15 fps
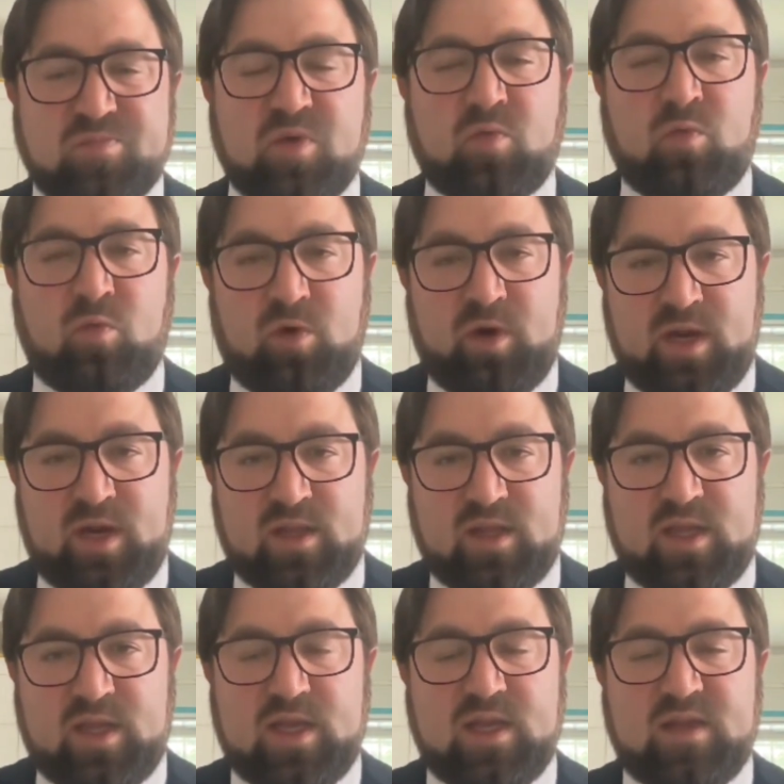but
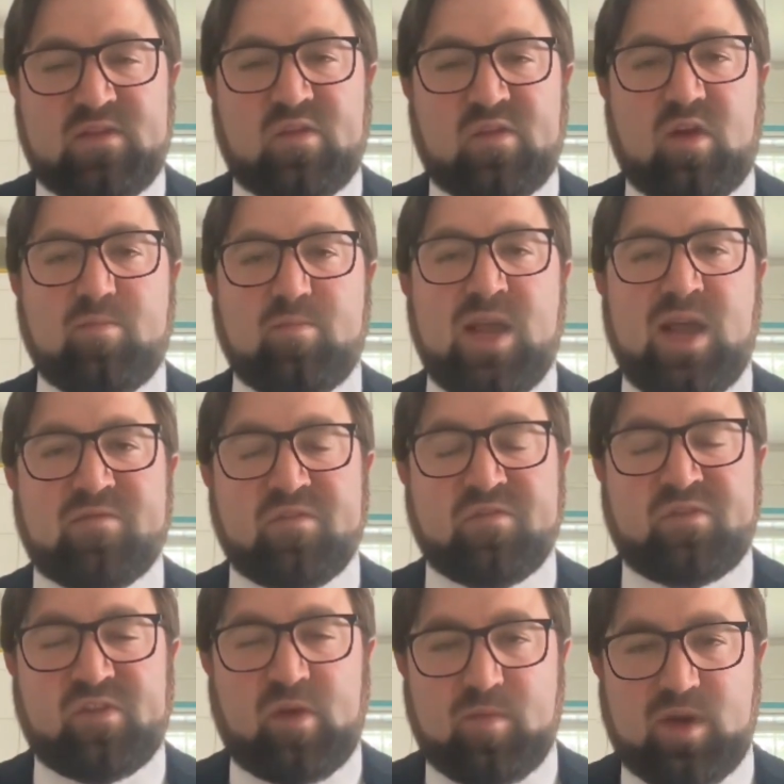really it's on behalf of
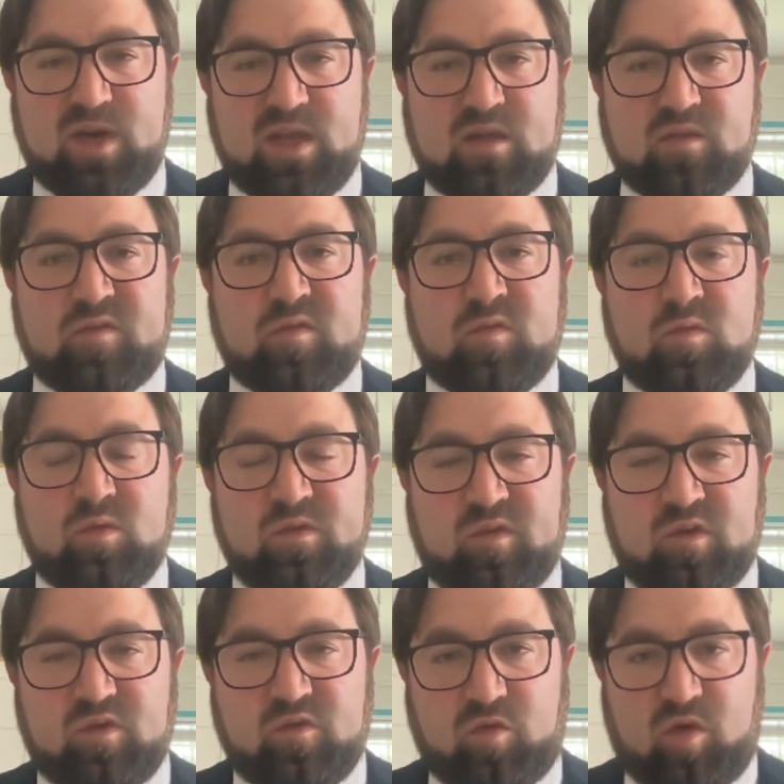somebody else who is
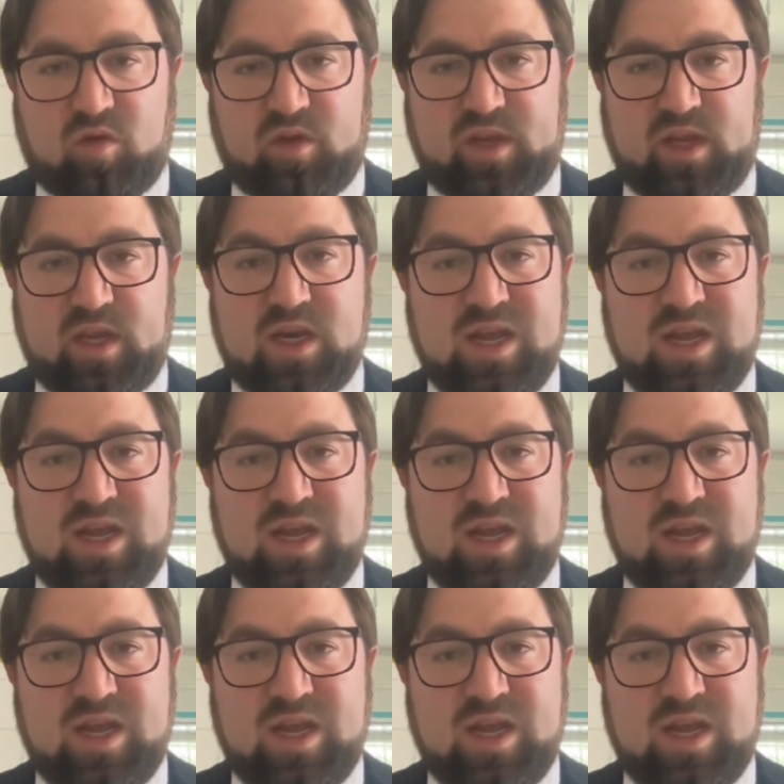controlling it.